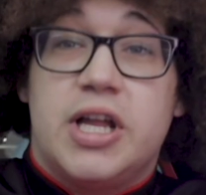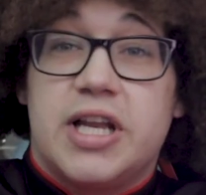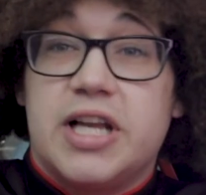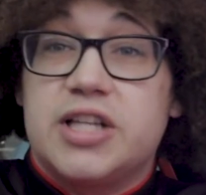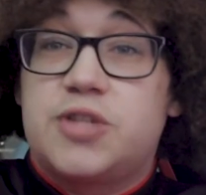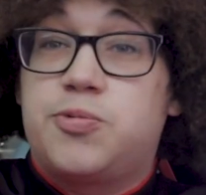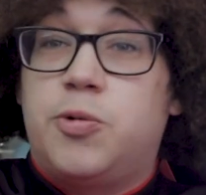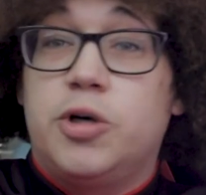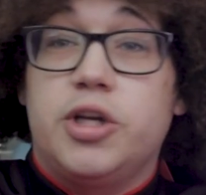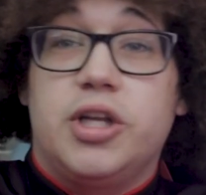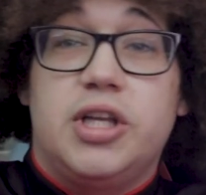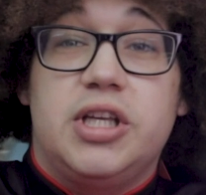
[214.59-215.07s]

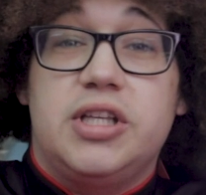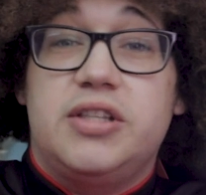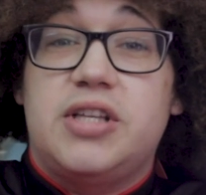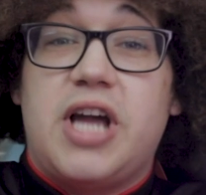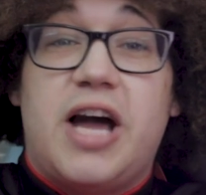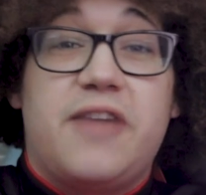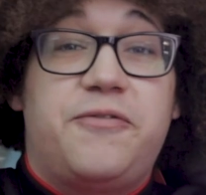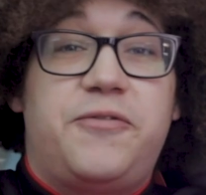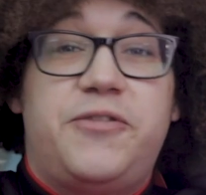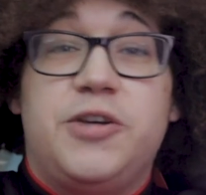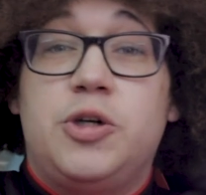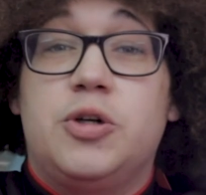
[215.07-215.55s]
That's what
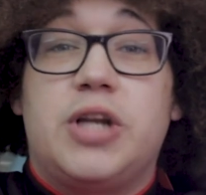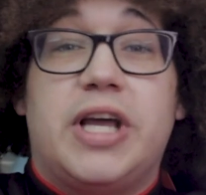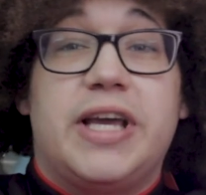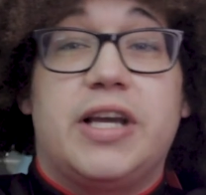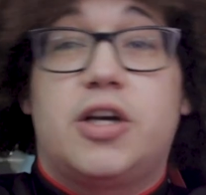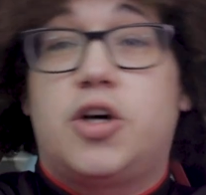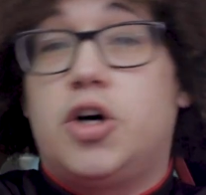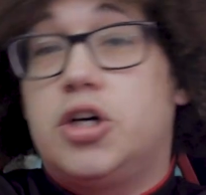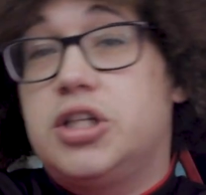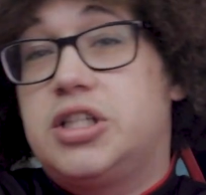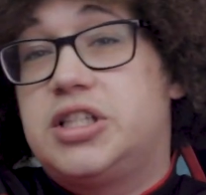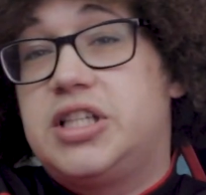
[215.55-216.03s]
I feel
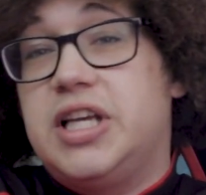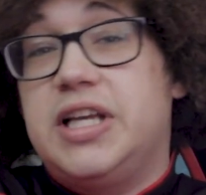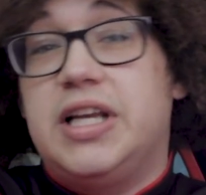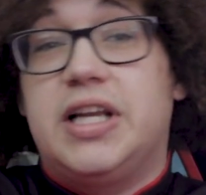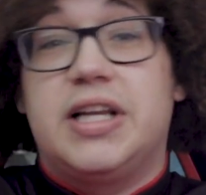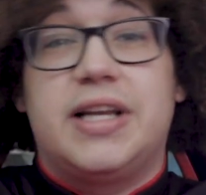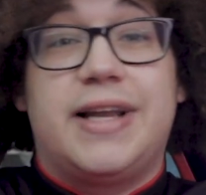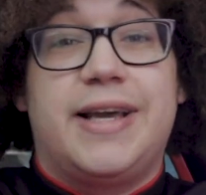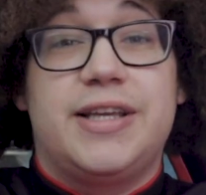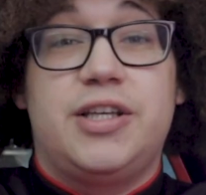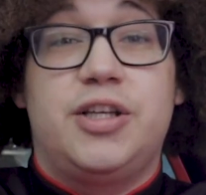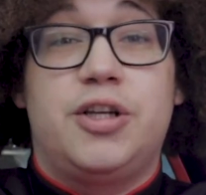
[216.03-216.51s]
like
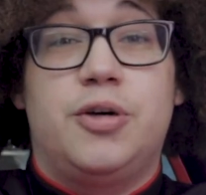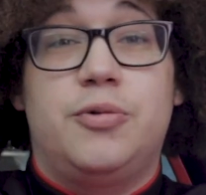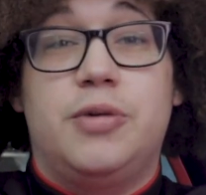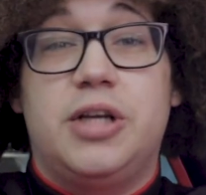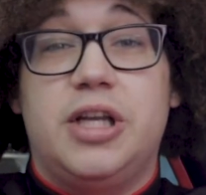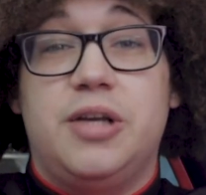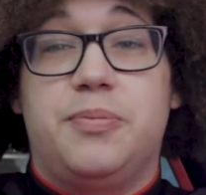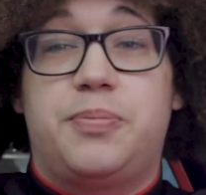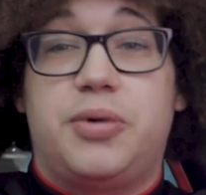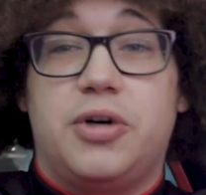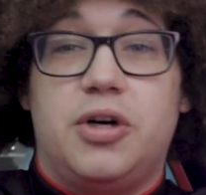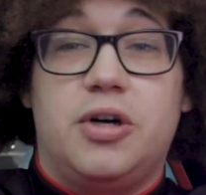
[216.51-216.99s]
Godzilla, like, you know,
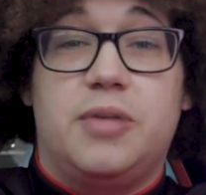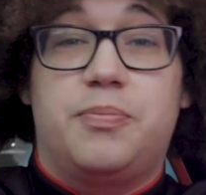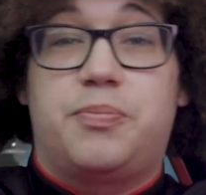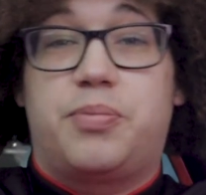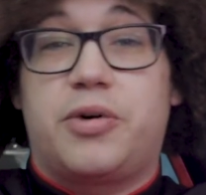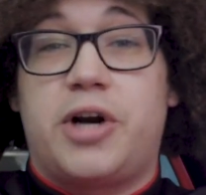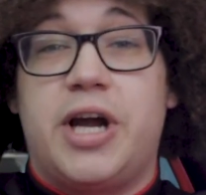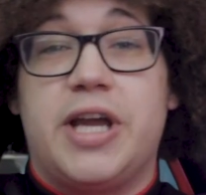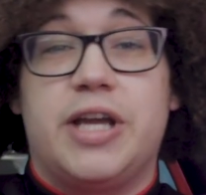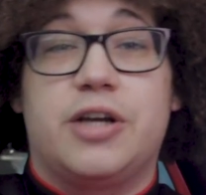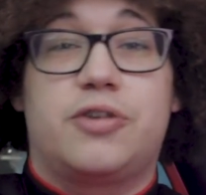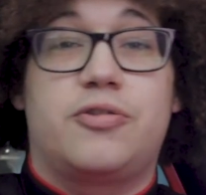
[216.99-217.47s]
when they put
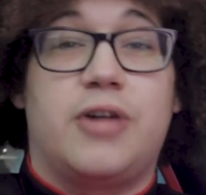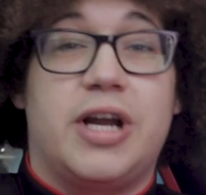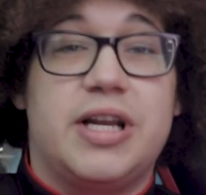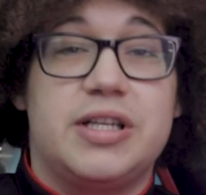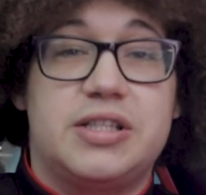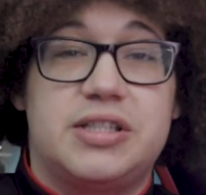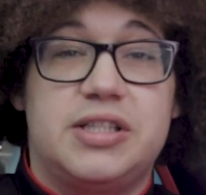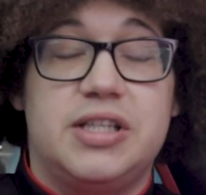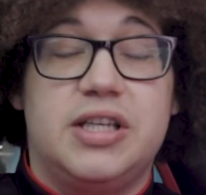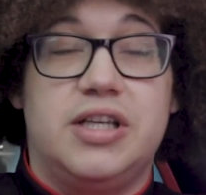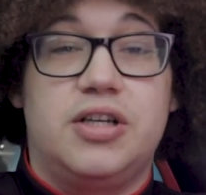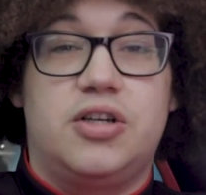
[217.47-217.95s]
Bryan
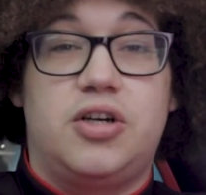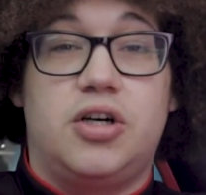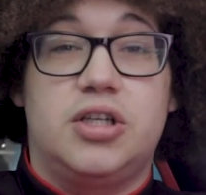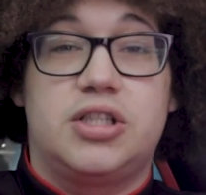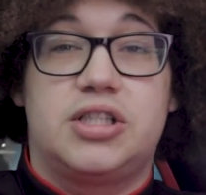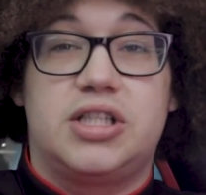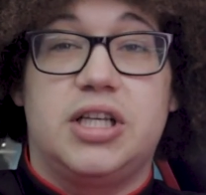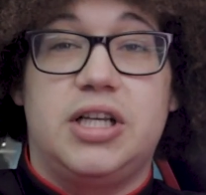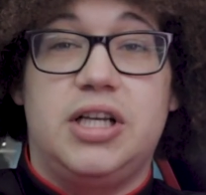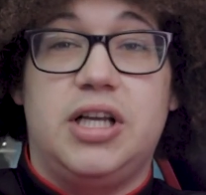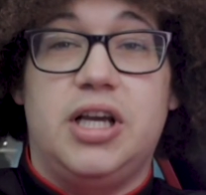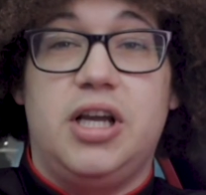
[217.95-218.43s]
Cranston in
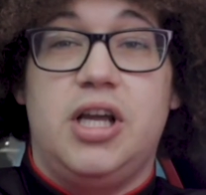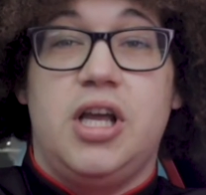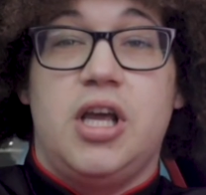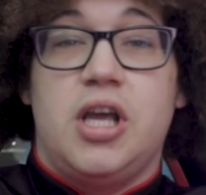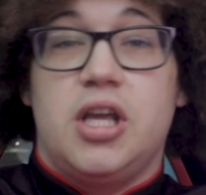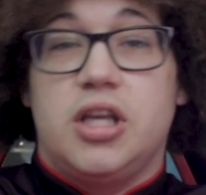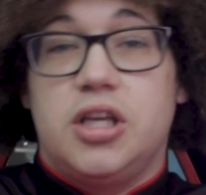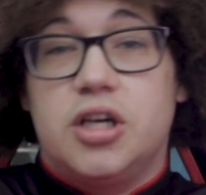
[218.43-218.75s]
Godzilla,